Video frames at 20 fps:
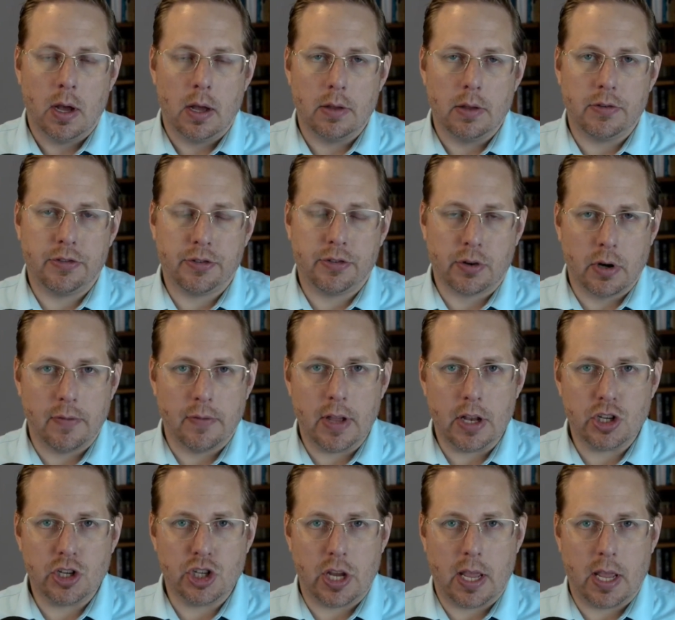
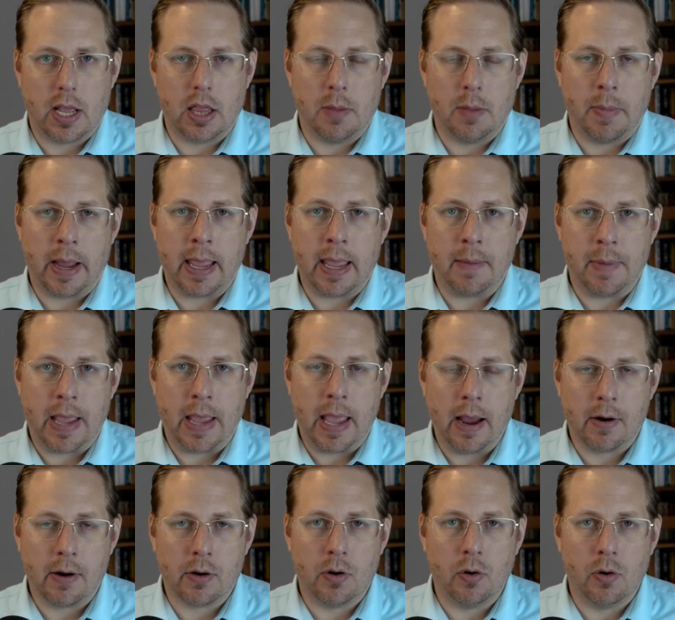Cernovich and the Miami
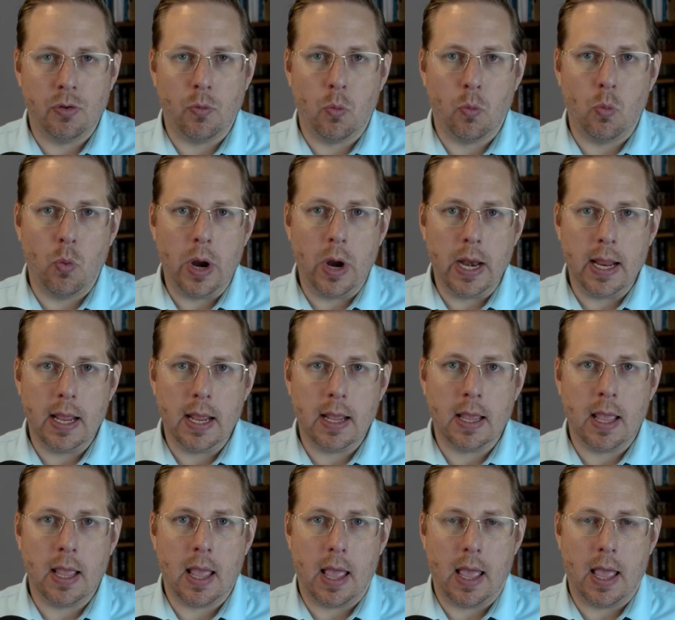Herald
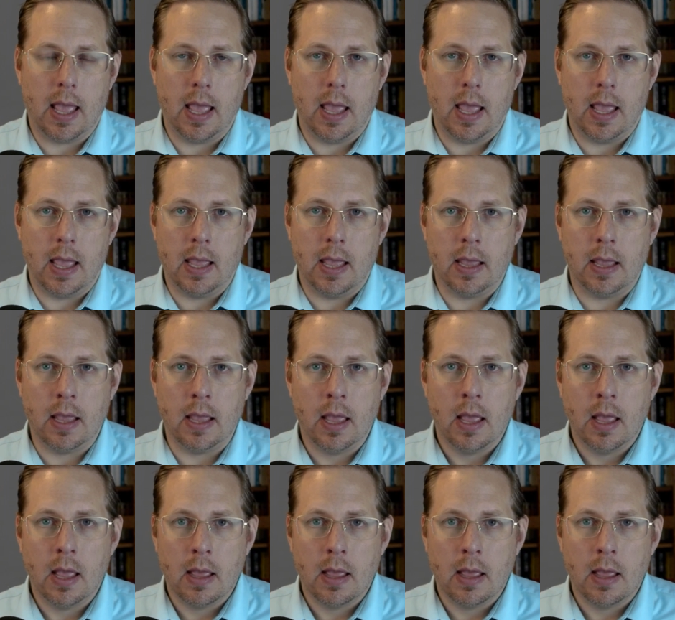winning a